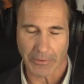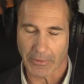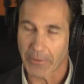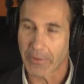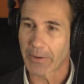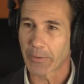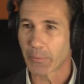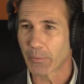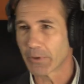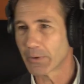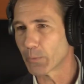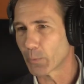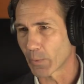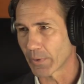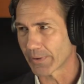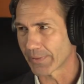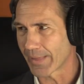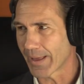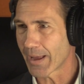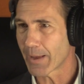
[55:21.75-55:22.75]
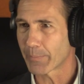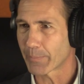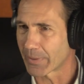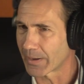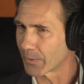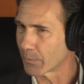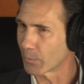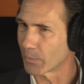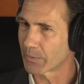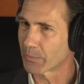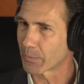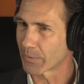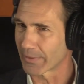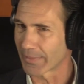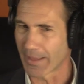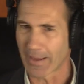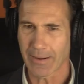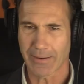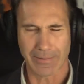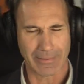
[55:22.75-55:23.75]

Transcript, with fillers: Oh, I wouldn't wear that, but I would wear that.